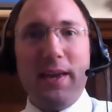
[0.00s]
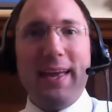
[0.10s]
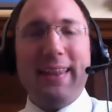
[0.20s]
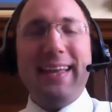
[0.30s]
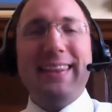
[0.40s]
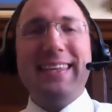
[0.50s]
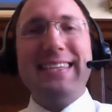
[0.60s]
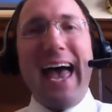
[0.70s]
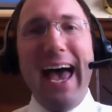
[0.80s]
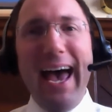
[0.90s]
That this
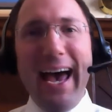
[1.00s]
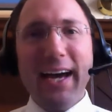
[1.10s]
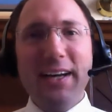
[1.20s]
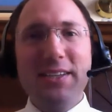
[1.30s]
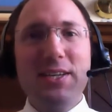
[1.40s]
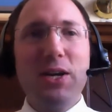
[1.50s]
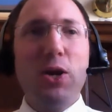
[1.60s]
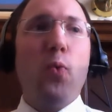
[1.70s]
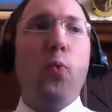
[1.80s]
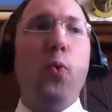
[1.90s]
act
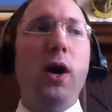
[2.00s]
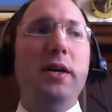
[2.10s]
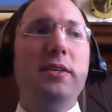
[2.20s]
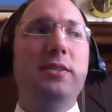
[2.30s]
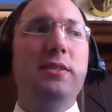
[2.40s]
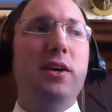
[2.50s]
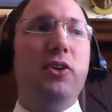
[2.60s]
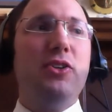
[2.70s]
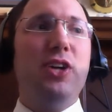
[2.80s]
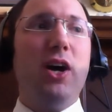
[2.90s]
was
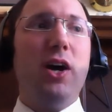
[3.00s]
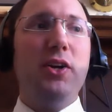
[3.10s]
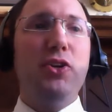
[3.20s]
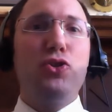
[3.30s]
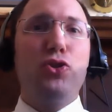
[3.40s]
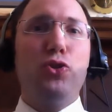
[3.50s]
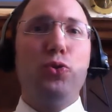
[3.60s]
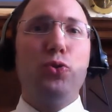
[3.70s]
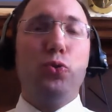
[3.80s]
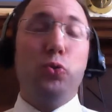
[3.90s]
done
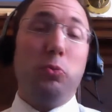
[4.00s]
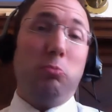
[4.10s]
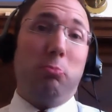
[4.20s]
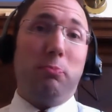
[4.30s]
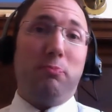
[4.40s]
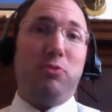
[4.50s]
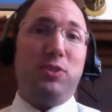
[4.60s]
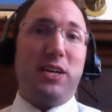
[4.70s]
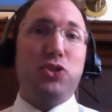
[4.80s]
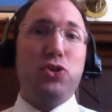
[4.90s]
to
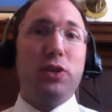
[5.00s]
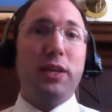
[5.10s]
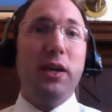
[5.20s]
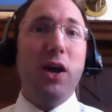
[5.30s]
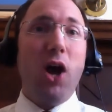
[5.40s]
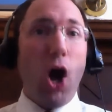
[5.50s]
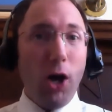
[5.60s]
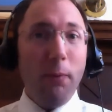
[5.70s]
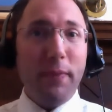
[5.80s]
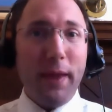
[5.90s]
potentially
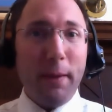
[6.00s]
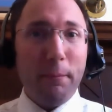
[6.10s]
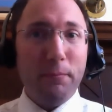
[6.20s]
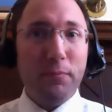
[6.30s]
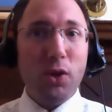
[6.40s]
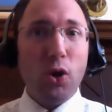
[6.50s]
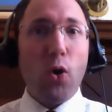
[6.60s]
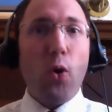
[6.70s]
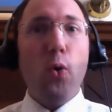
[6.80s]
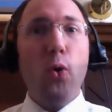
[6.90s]
harm them
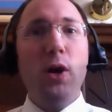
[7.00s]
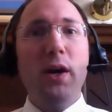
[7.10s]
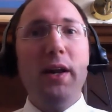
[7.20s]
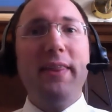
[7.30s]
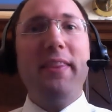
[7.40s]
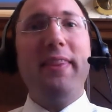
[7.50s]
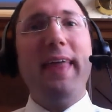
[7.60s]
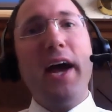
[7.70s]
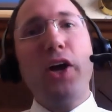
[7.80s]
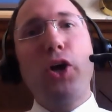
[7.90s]
or that
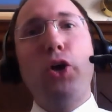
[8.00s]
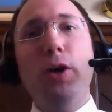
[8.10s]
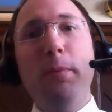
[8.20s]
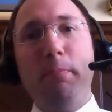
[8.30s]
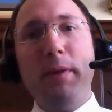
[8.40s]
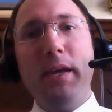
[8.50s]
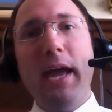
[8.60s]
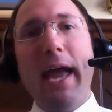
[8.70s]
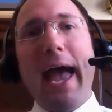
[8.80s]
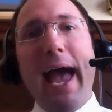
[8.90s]
that could be
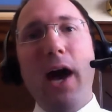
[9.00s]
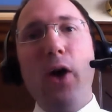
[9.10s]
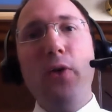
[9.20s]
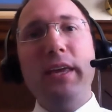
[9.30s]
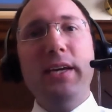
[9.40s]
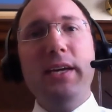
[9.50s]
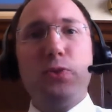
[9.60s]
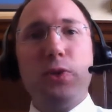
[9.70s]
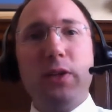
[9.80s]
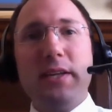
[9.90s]
how the
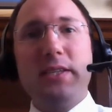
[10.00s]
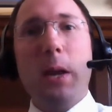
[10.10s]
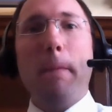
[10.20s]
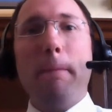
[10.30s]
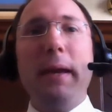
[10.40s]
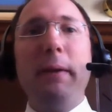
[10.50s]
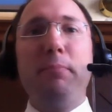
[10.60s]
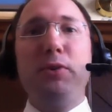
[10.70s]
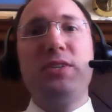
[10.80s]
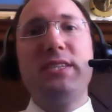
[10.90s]
Israelites might
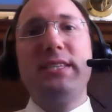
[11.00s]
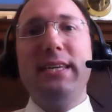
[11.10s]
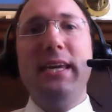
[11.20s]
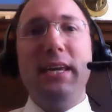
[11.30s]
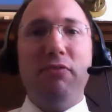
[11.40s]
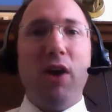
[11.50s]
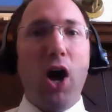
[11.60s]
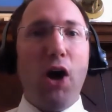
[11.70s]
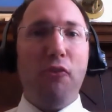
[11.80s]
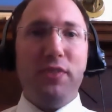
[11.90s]
perceive
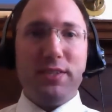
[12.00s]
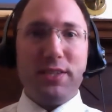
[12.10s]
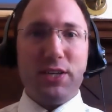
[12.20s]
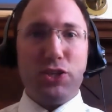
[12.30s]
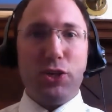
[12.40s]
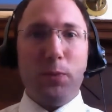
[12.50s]
of this issue.